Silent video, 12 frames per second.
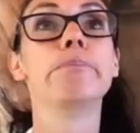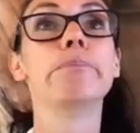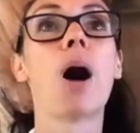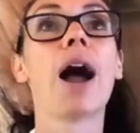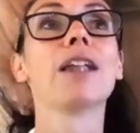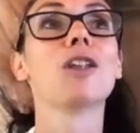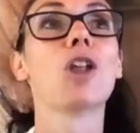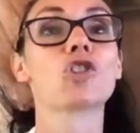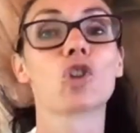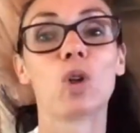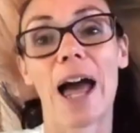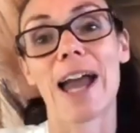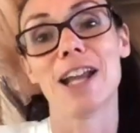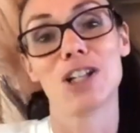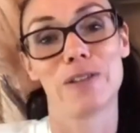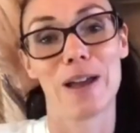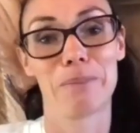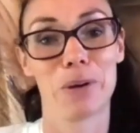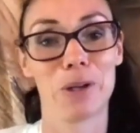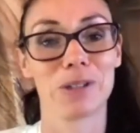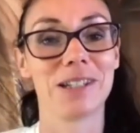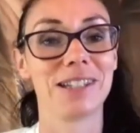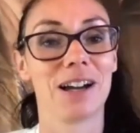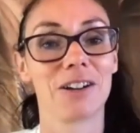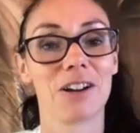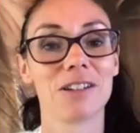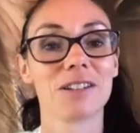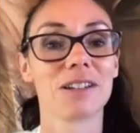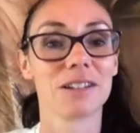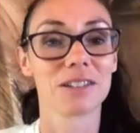biological age that person is younger.